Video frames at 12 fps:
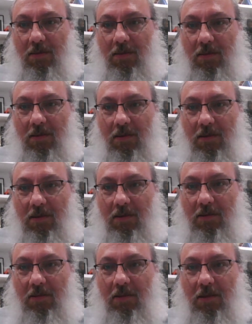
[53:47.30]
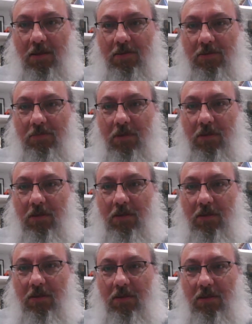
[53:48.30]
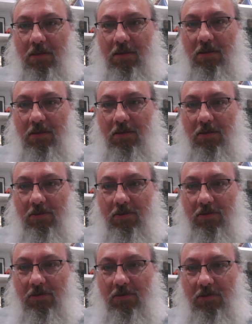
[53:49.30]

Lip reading: Any last minute things?